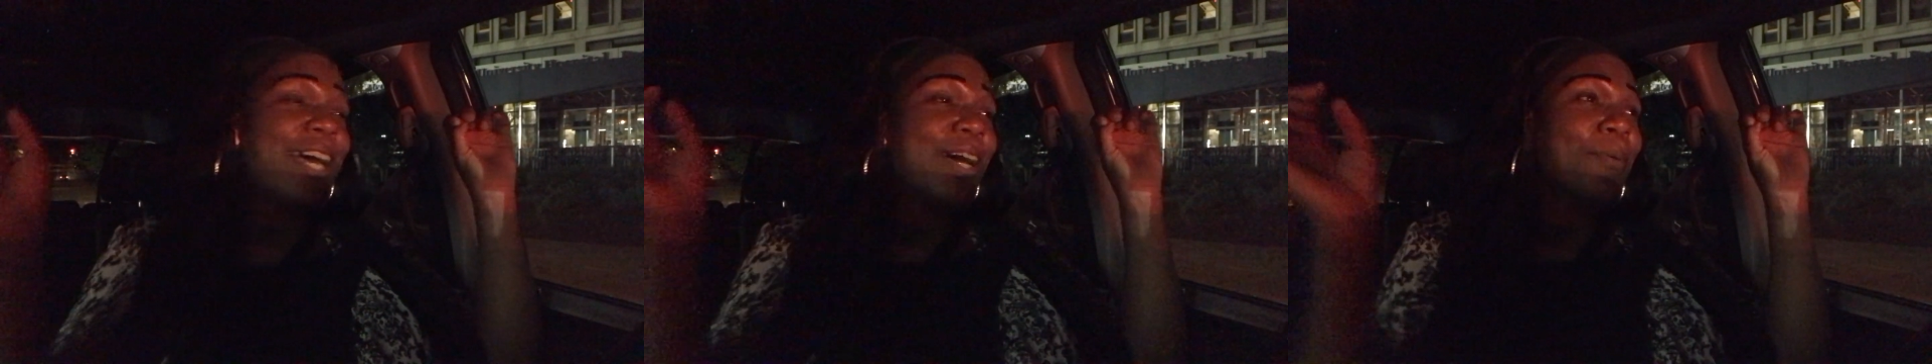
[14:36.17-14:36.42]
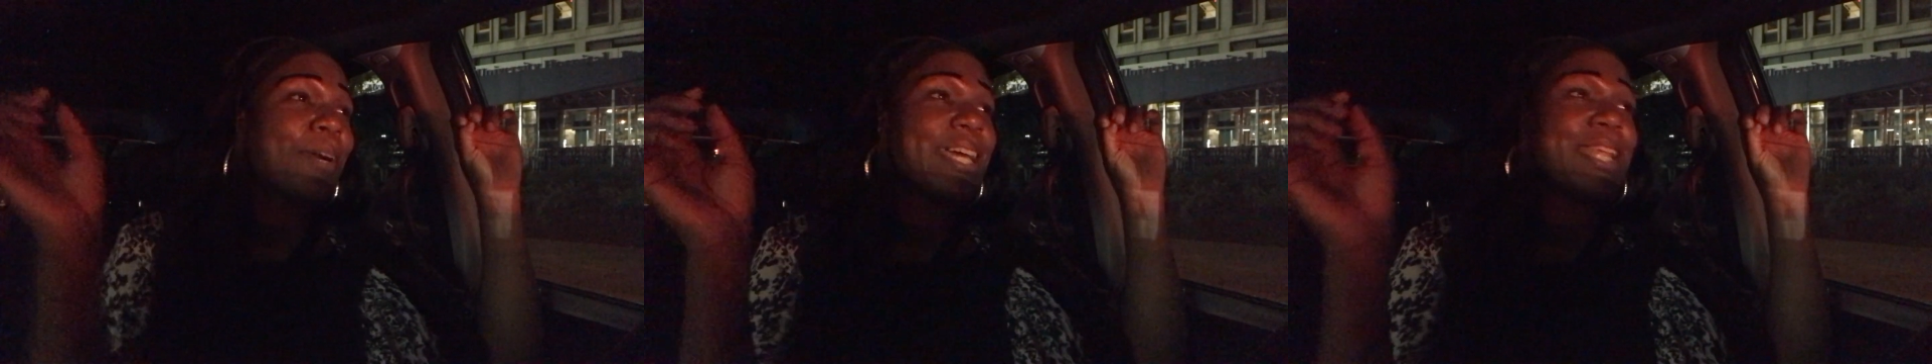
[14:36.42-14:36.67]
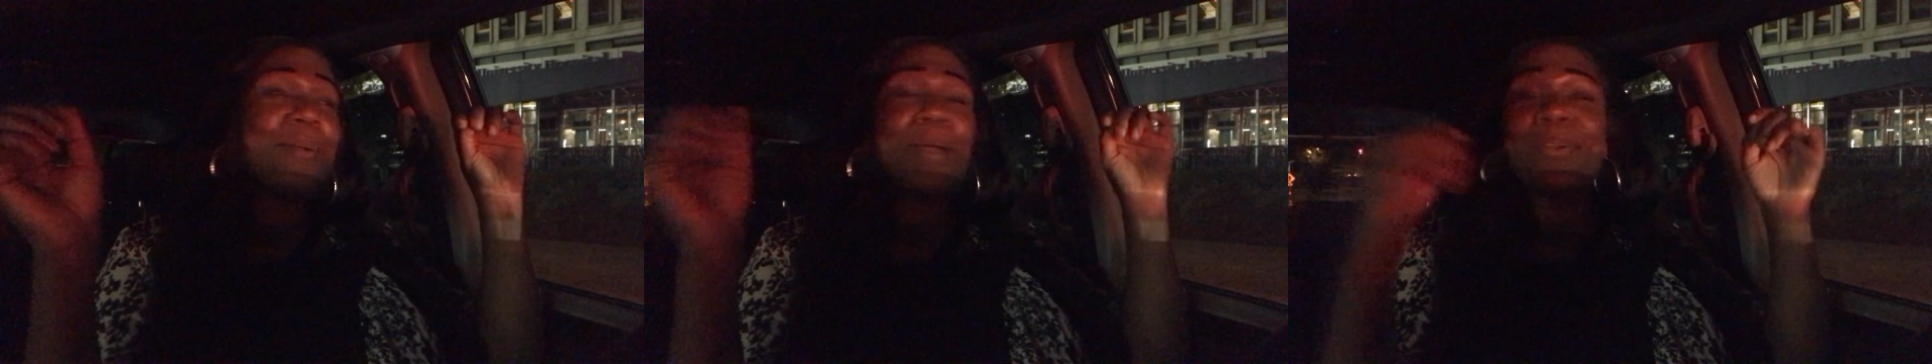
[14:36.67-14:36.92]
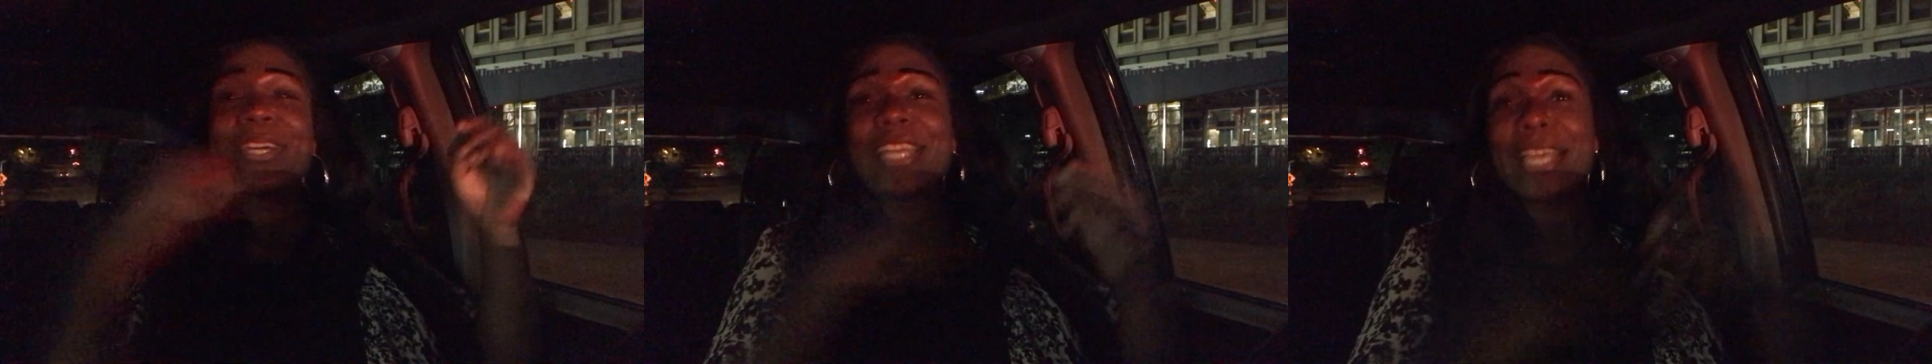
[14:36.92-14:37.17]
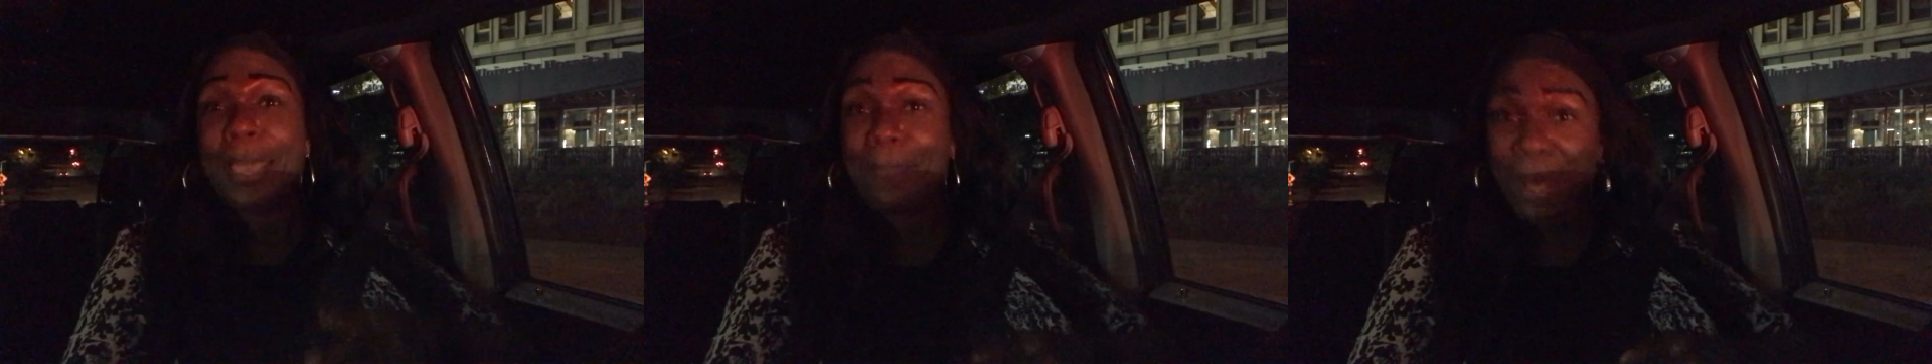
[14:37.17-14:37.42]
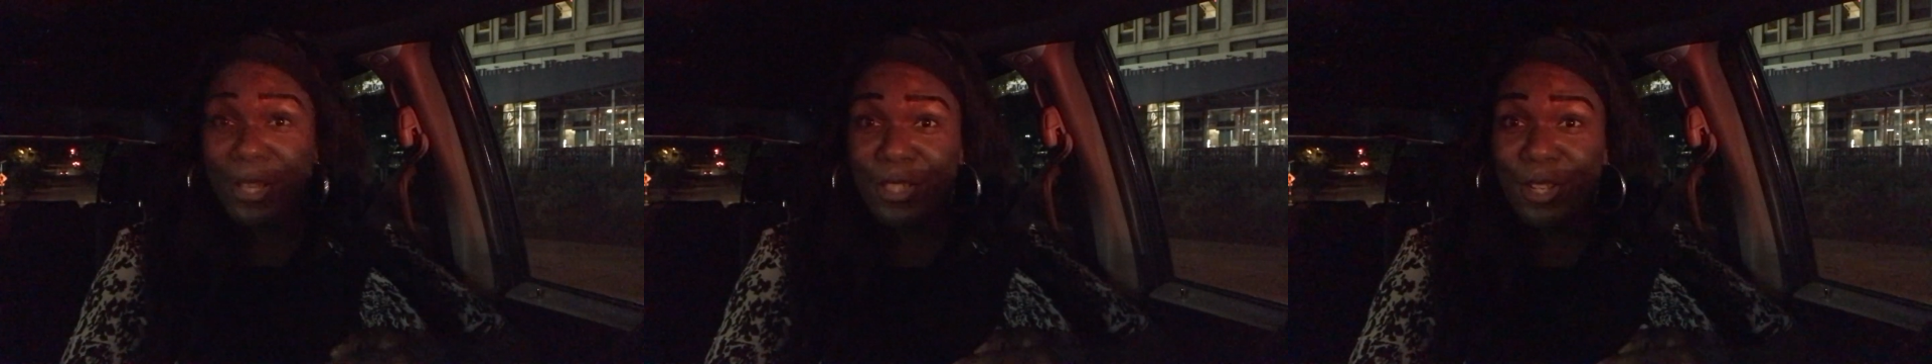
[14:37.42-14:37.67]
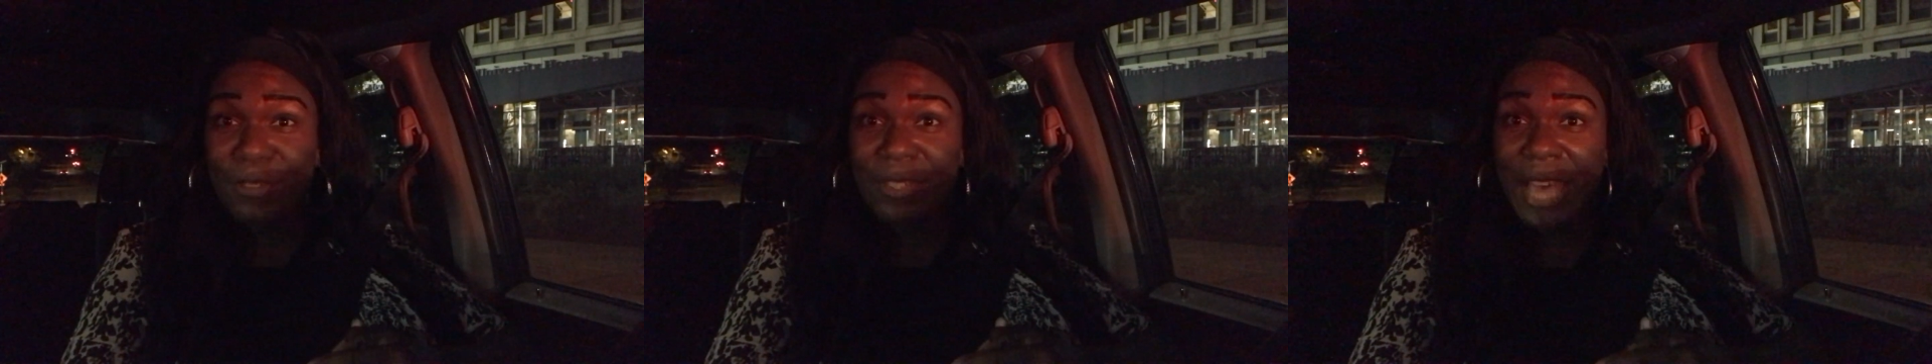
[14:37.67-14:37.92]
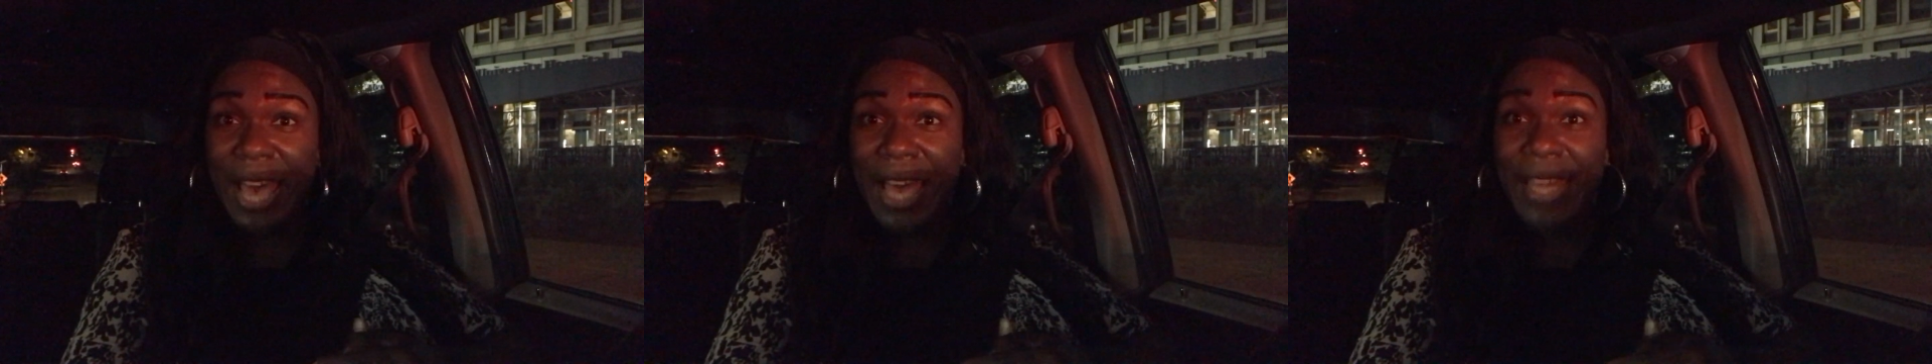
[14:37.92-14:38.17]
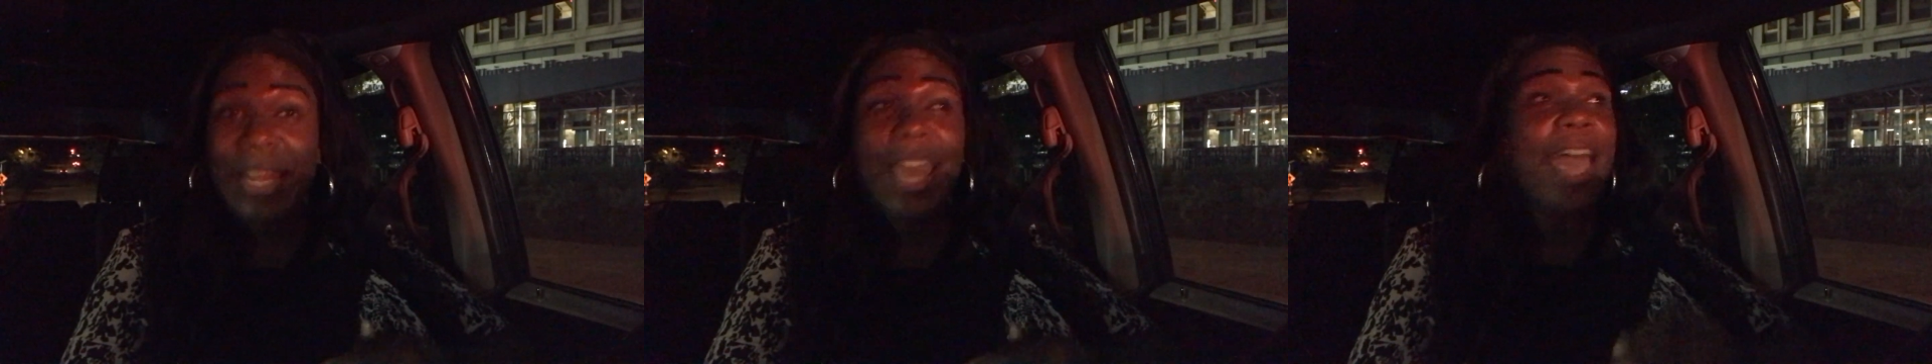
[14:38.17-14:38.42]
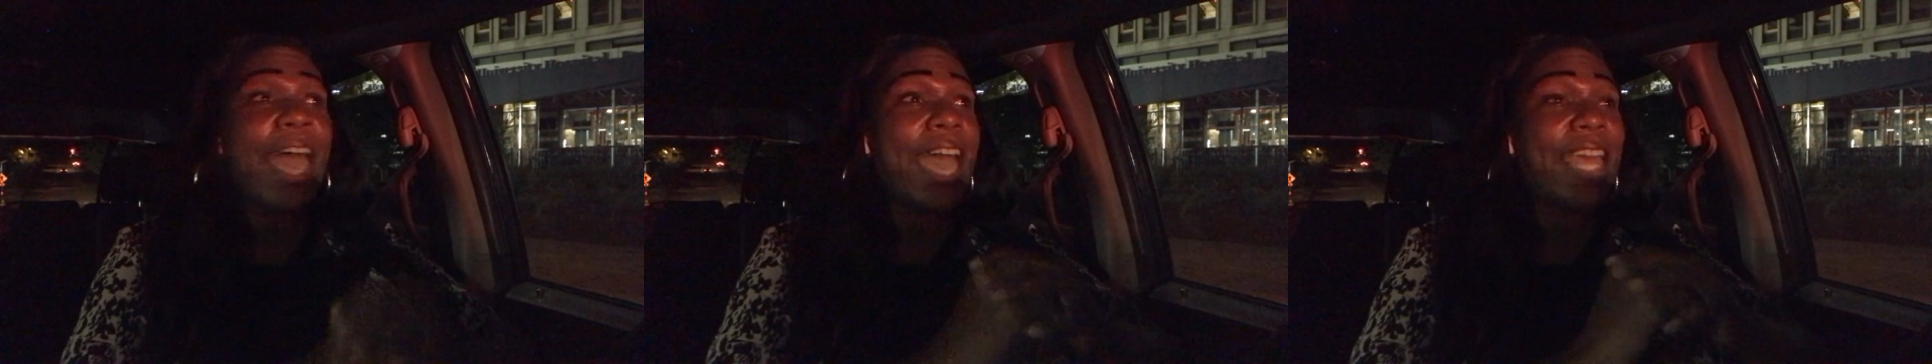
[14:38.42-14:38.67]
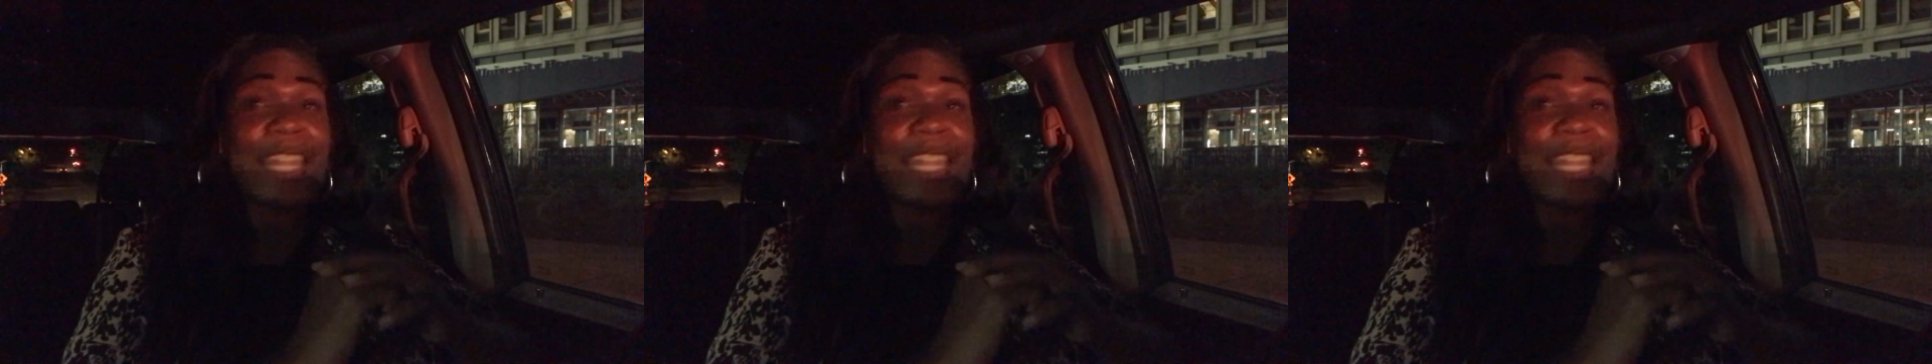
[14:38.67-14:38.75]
Well, anyway, we're going to keep our Surfside, and